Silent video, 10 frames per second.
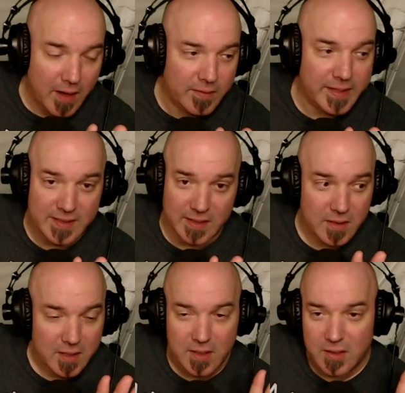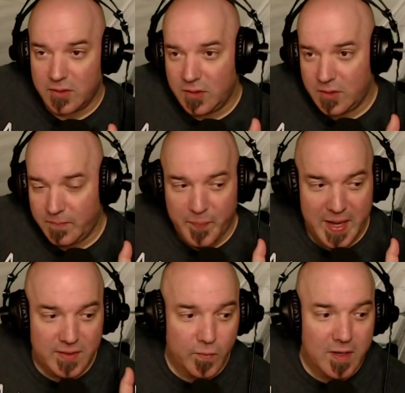Listen.
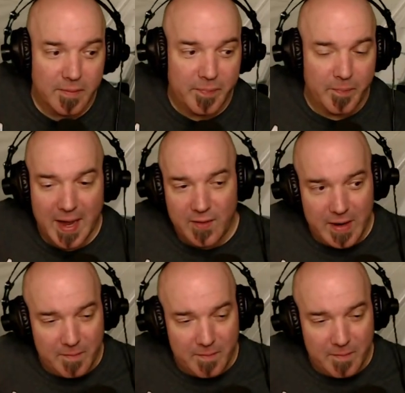By the way,